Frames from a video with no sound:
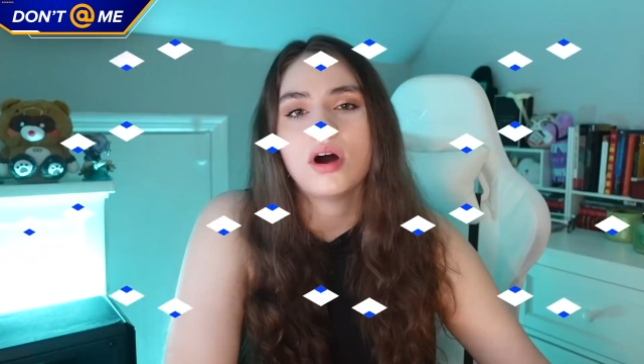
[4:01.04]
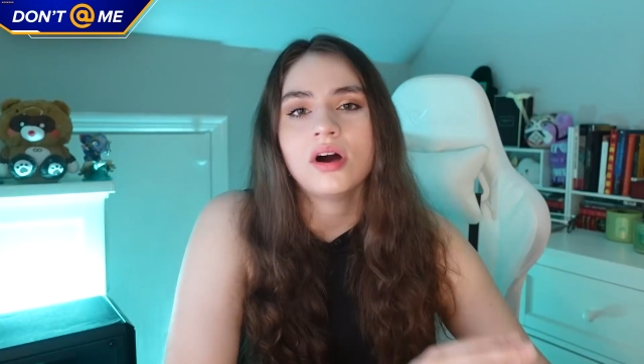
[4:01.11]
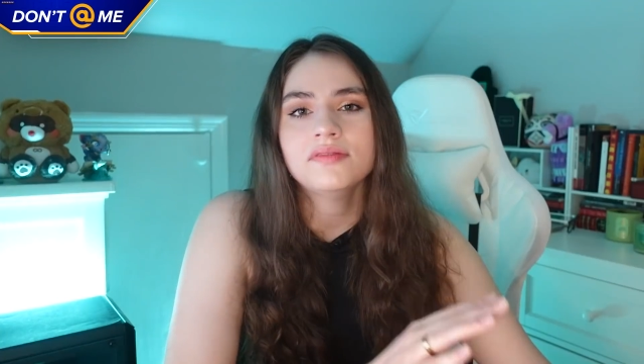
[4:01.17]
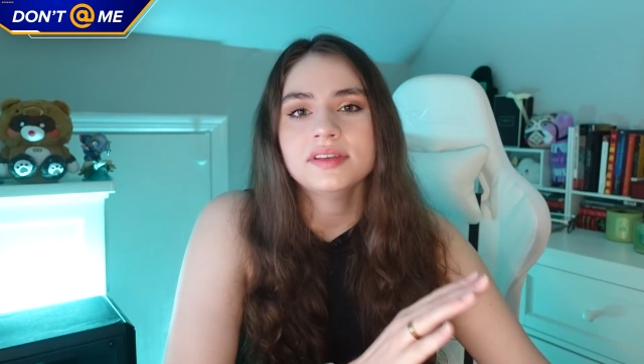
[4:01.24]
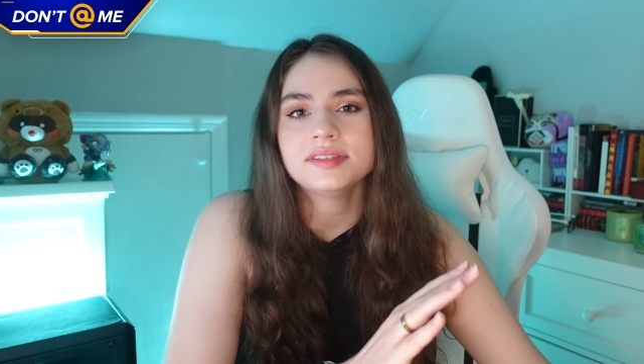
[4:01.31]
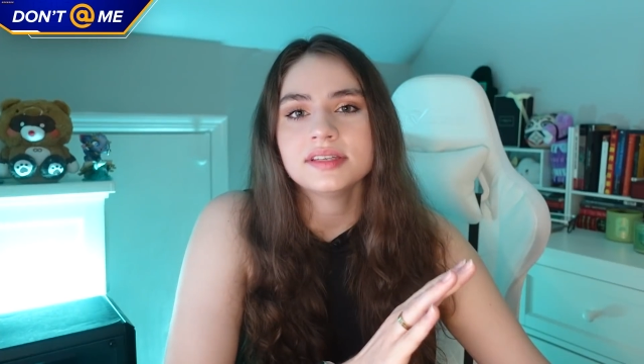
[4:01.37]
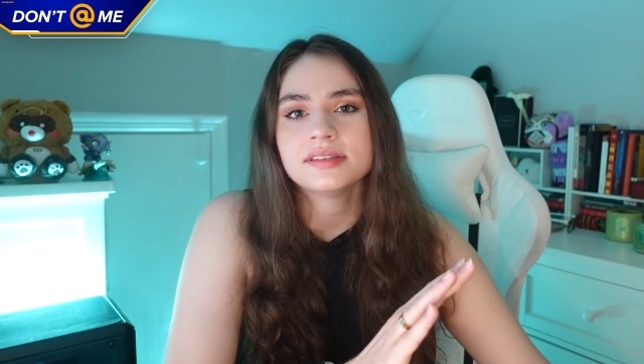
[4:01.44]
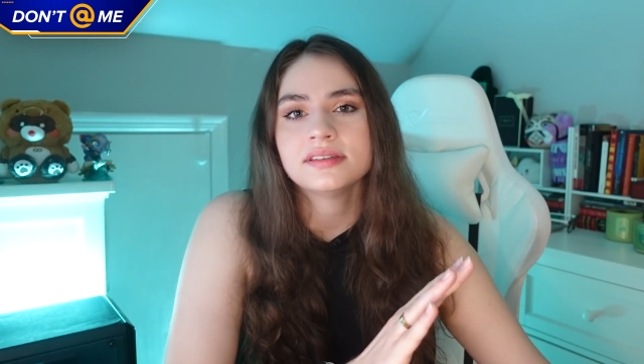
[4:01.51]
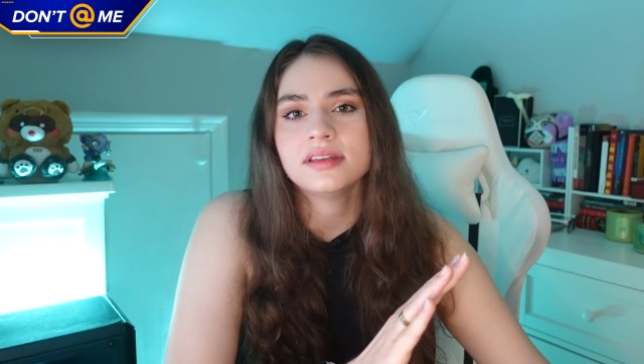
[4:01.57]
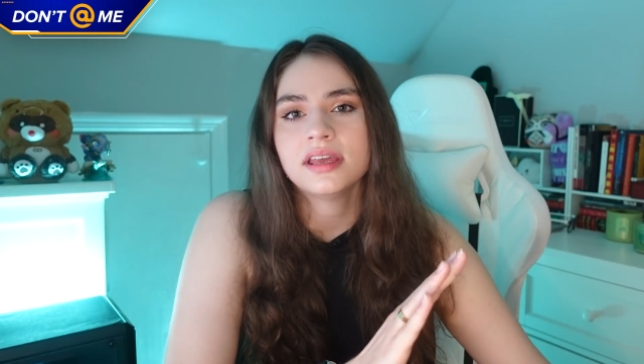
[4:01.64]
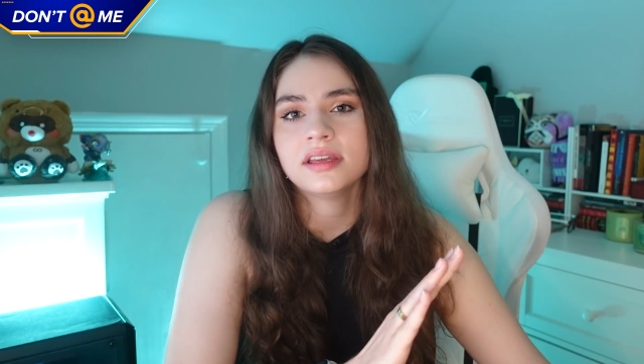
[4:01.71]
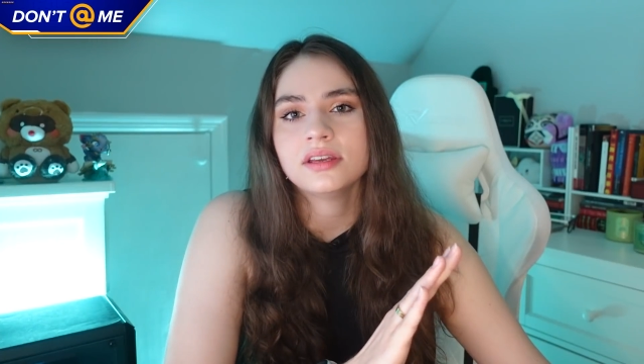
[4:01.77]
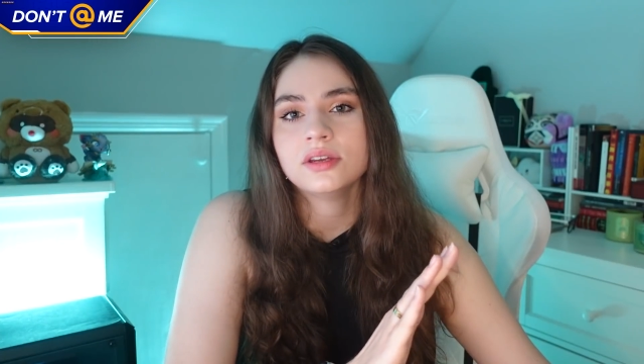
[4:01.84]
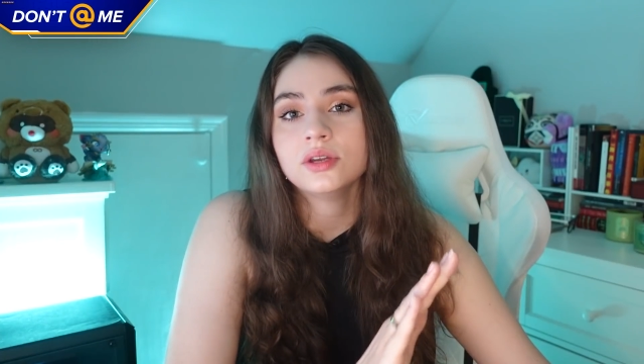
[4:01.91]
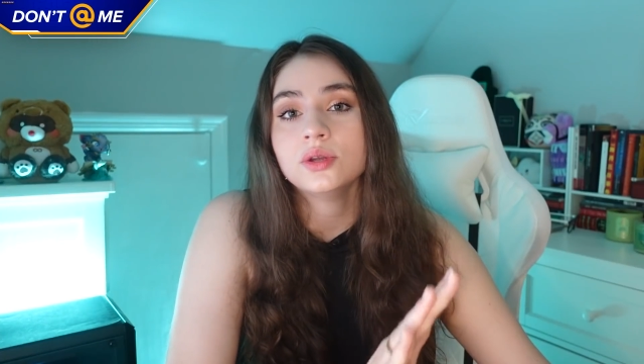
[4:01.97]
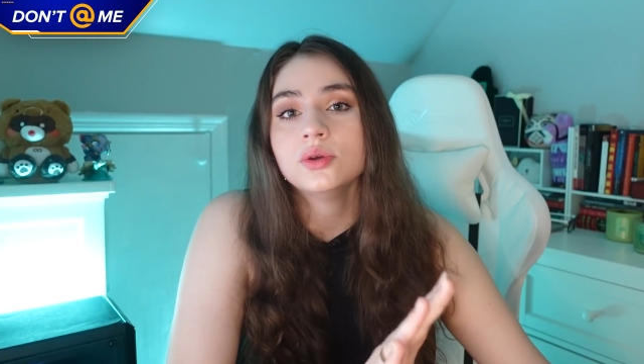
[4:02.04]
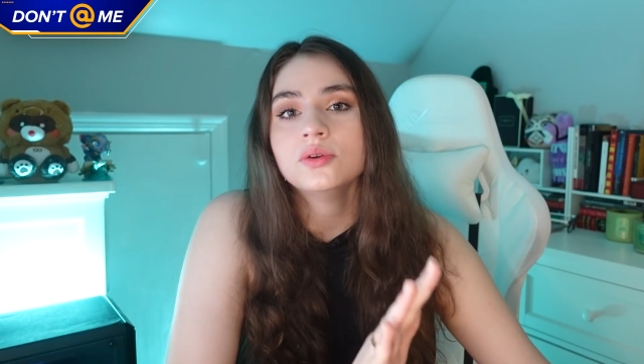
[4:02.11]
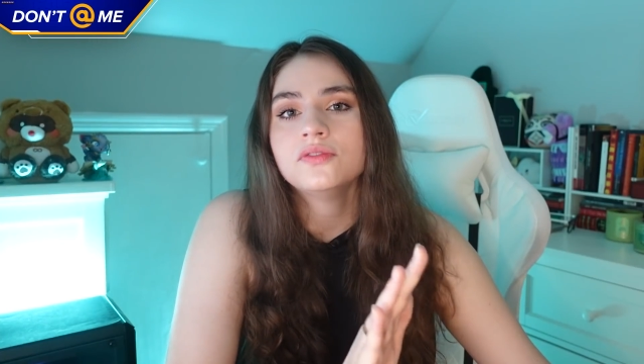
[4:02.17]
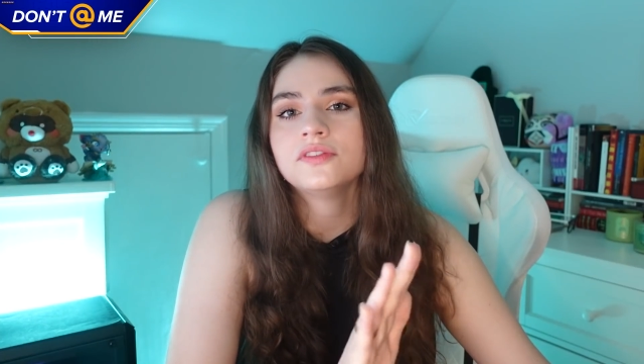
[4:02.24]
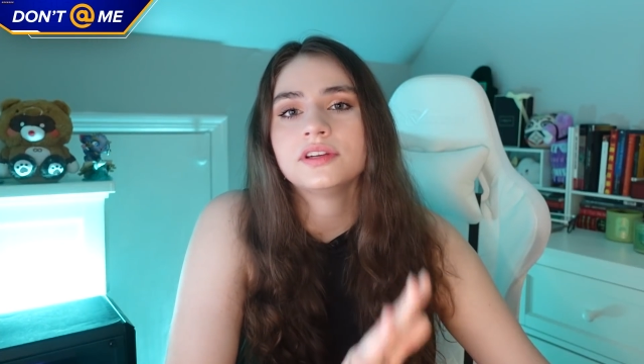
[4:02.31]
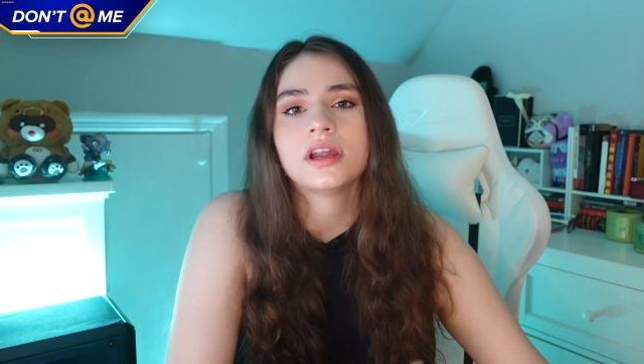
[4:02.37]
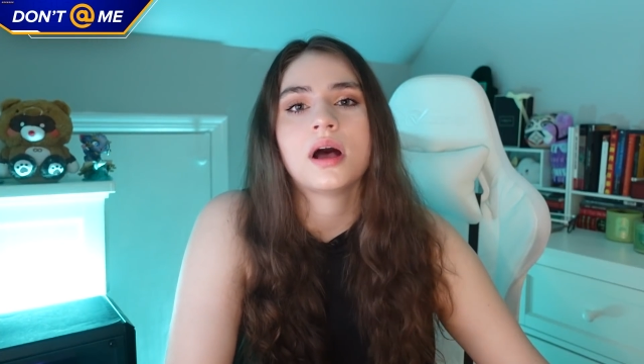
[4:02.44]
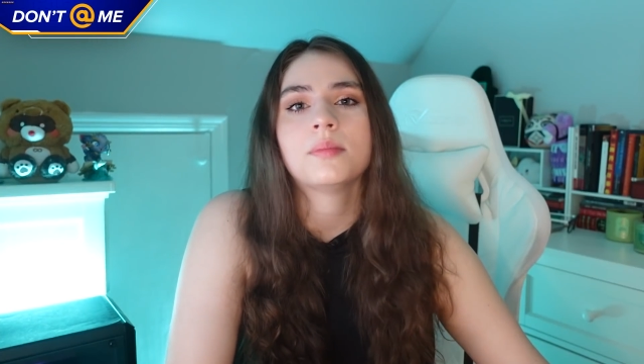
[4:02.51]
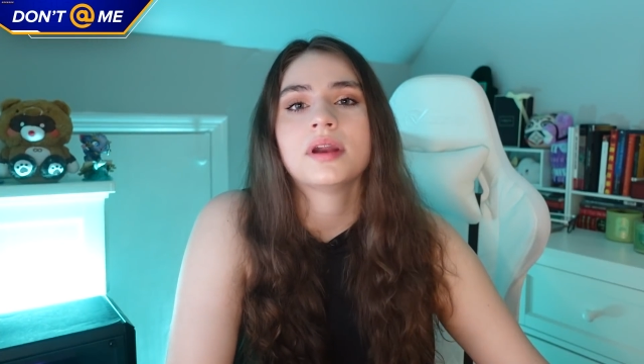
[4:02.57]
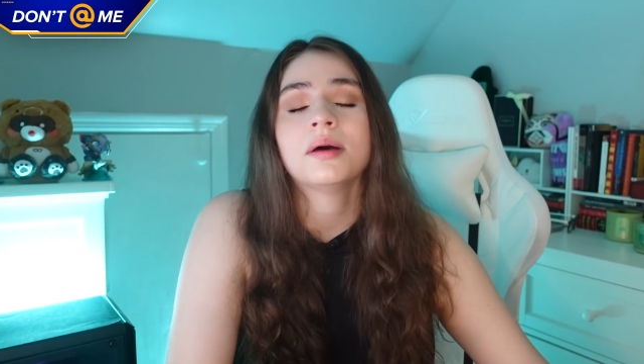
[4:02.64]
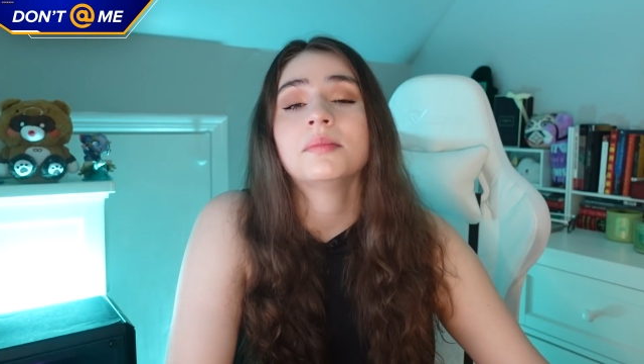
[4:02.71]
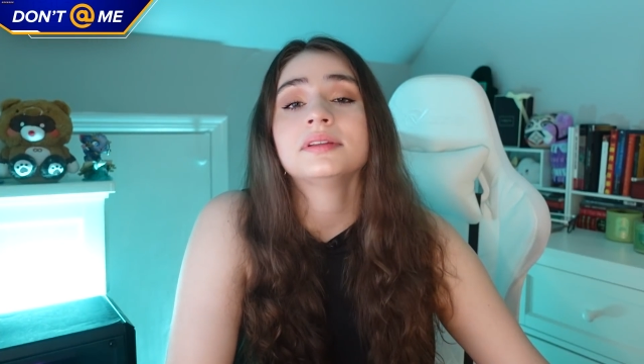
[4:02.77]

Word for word: all this isn't a new phenomenon,